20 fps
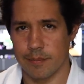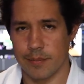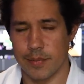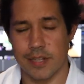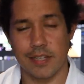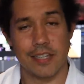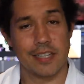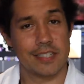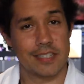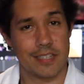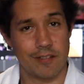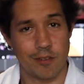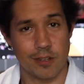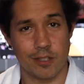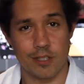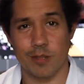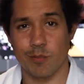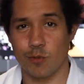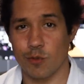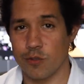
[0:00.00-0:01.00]
But at least I've
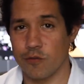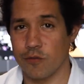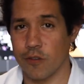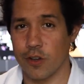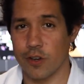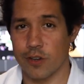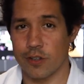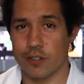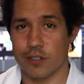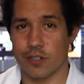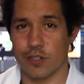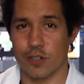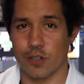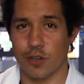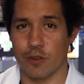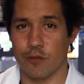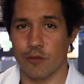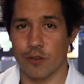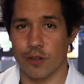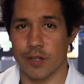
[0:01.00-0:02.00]
got some good photos to
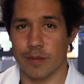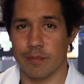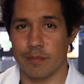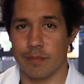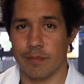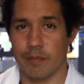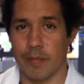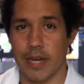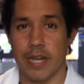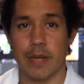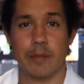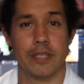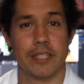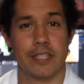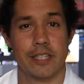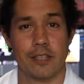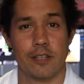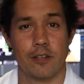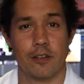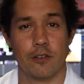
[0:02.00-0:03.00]
show for it. My name is
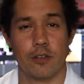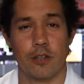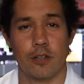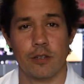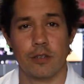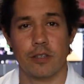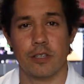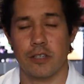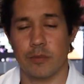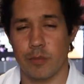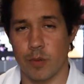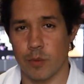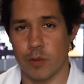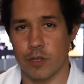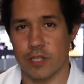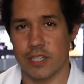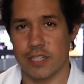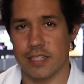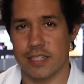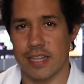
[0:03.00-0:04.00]
Dylan O'Donnell. You've been
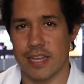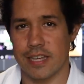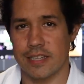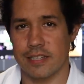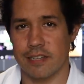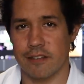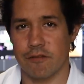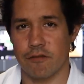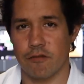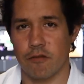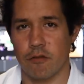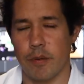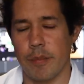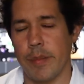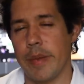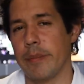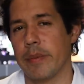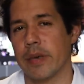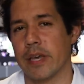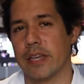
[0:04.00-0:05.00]
watching Star Stuff.
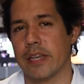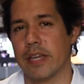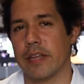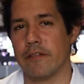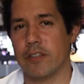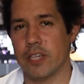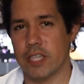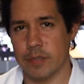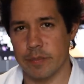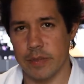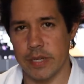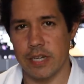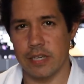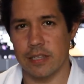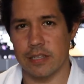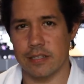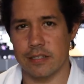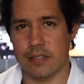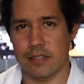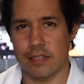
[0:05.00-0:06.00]
Remember, everything is
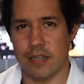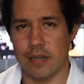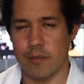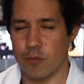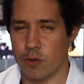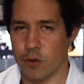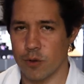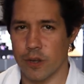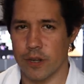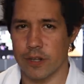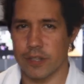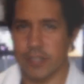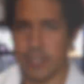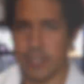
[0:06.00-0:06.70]
meaningless and we're all going